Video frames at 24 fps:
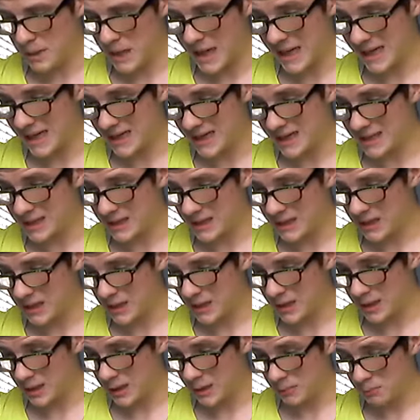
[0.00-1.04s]
Pettit,
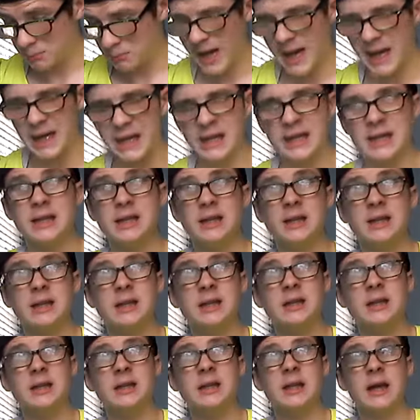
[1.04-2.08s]
Pettit,
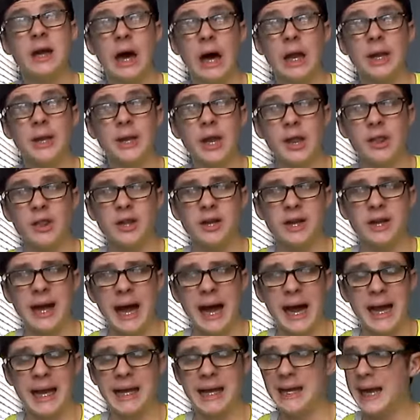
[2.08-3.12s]
another
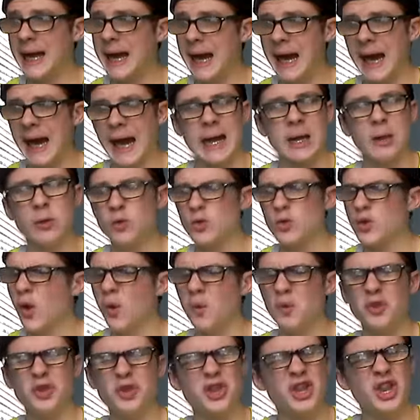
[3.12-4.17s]
guy I don't
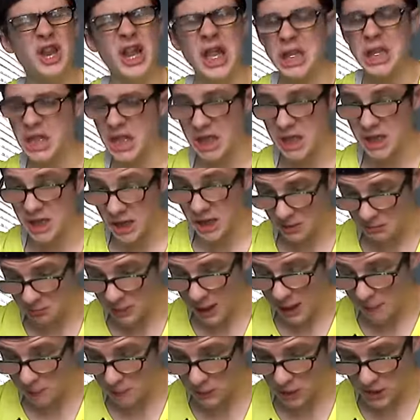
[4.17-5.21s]
know nothing
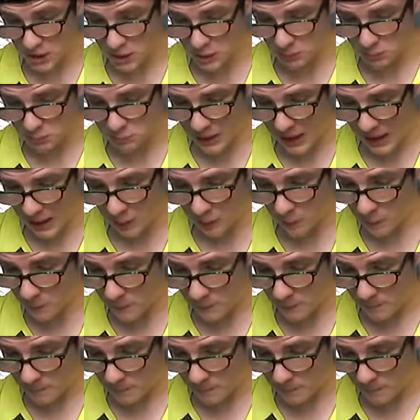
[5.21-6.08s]
that much about.